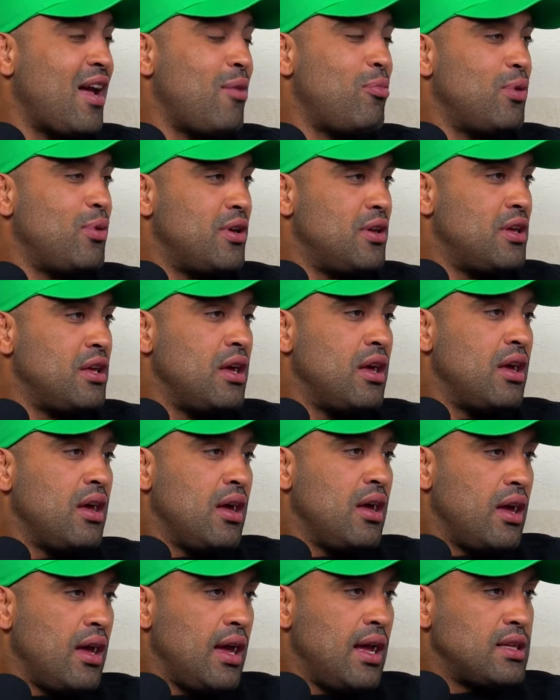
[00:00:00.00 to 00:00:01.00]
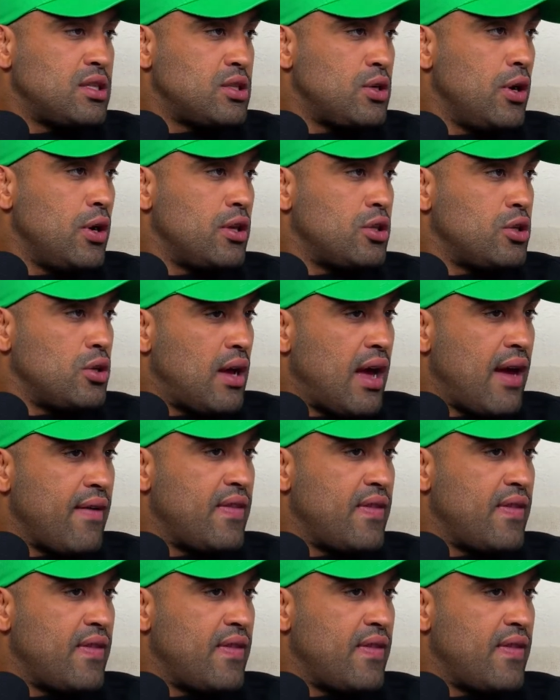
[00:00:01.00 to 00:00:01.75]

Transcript: But it's good to have